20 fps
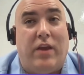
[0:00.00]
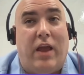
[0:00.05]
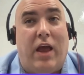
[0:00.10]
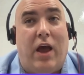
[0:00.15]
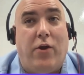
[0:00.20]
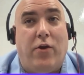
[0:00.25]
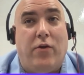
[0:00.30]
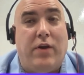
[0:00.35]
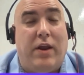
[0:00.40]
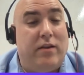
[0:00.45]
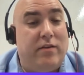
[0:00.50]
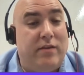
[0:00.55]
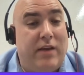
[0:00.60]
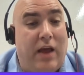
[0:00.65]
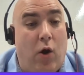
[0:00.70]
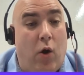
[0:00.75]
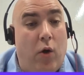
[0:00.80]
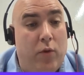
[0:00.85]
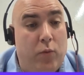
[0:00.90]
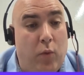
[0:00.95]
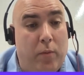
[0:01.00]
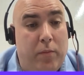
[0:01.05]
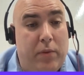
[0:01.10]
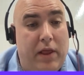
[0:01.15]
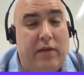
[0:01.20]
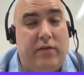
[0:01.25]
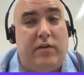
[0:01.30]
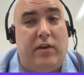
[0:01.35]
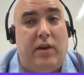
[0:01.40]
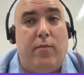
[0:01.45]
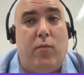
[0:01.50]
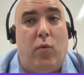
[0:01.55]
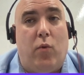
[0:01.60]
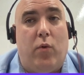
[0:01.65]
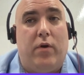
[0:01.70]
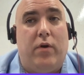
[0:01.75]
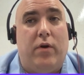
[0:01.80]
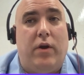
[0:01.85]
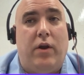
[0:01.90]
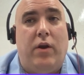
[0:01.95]
how your data is not all in one place anymore?
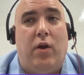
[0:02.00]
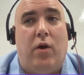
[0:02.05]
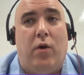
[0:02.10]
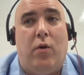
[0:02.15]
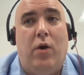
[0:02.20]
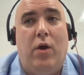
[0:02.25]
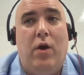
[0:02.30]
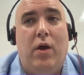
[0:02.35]
You know,